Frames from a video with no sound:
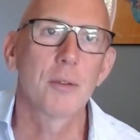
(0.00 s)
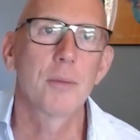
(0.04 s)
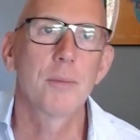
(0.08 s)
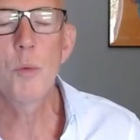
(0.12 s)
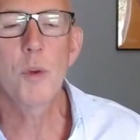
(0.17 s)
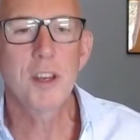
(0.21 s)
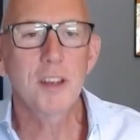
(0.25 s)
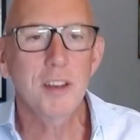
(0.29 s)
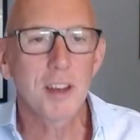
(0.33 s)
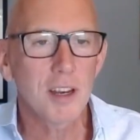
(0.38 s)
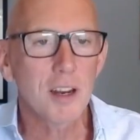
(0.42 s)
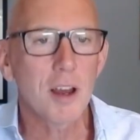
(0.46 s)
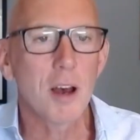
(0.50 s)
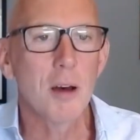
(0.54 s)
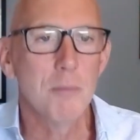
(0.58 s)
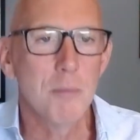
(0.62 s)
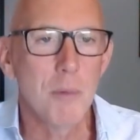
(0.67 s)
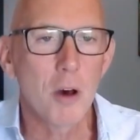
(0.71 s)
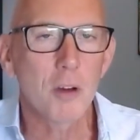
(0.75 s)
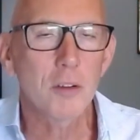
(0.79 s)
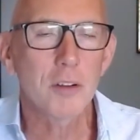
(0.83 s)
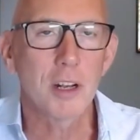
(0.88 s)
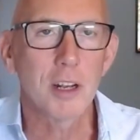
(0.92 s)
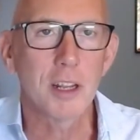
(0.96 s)
We did our
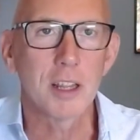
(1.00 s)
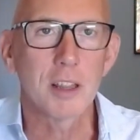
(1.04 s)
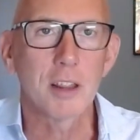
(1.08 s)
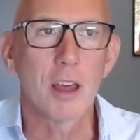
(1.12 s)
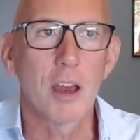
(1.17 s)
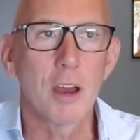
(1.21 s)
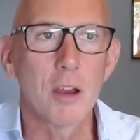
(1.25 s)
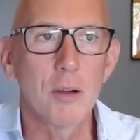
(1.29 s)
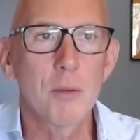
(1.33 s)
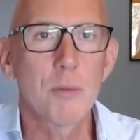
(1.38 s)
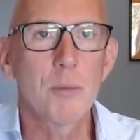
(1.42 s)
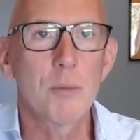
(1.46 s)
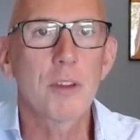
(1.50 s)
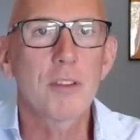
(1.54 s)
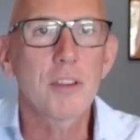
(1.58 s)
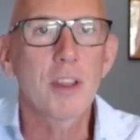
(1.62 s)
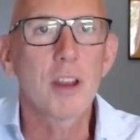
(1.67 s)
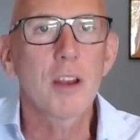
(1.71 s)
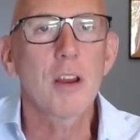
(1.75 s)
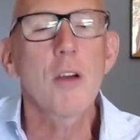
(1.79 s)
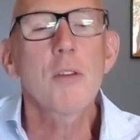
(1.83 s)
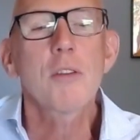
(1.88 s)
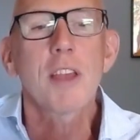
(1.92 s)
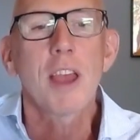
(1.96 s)
modeling though, and we
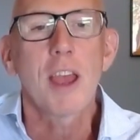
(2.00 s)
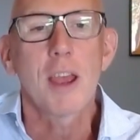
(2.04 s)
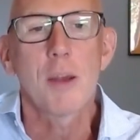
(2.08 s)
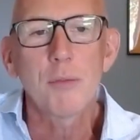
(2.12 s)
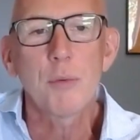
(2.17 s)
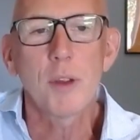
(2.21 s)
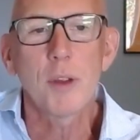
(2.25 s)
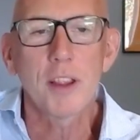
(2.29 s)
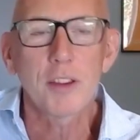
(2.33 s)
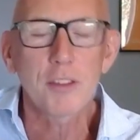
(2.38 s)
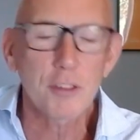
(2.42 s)
said, okay, if we